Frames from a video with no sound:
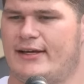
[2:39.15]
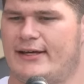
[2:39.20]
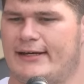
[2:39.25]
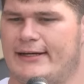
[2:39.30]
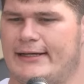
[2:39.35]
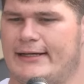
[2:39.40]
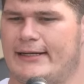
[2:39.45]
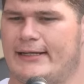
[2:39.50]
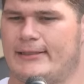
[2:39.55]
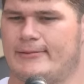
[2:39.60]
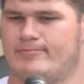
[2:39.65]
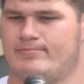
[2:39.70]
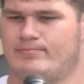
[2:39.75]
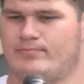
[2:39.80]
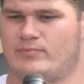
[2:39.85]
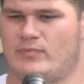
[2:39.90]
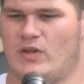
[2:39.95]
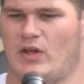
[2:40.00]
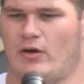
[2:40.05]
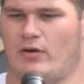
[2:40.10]
you know,
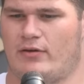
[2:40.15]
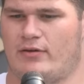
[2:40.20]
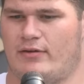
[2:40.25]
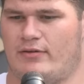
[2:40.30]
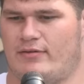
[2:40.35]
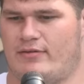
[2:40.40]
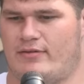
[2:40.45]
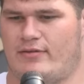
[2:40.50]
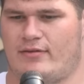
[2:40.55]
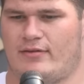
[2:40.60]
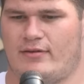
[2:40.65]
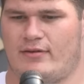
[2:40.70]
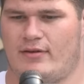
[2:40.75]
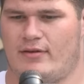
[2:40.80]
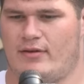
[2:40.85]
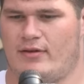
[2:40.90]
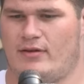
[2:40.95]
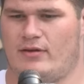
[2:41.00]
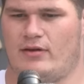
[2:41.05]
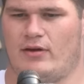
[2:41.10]
because,
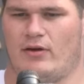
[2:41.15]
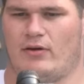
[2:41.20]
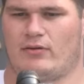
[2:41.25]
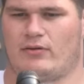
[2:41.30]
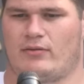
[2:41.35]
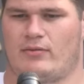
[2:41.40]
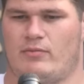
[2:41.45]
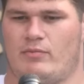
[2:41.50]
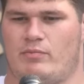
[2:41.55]
you know,